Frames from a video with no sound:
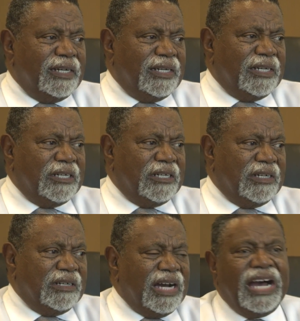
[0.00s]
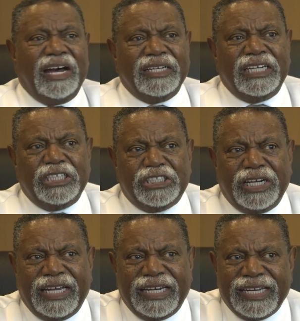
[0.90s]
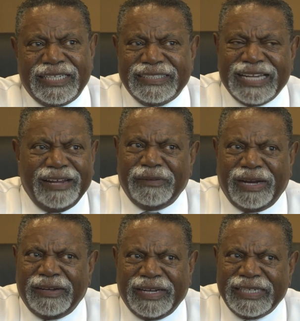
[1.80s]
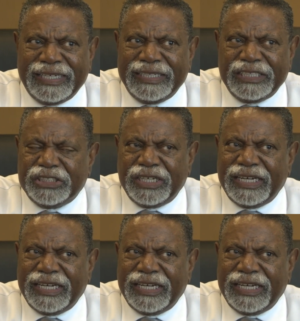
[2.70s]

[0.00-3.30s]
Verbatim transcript: uh, I initiated this. I, I, I, didn't initiate